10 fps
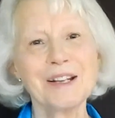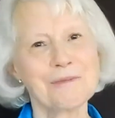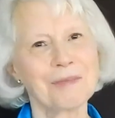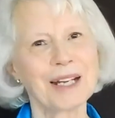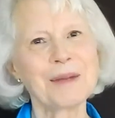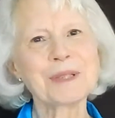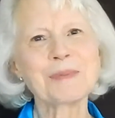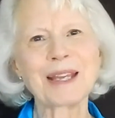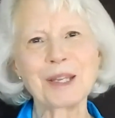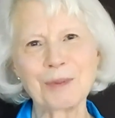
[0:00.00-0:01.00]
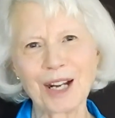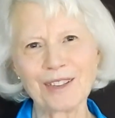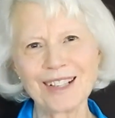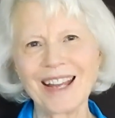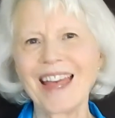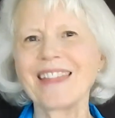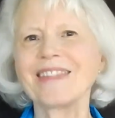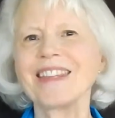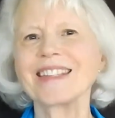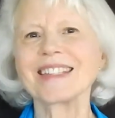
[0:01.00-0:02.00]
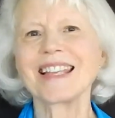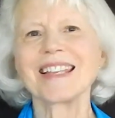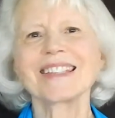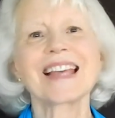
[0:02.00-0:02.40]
My name is Becky Brown, and this is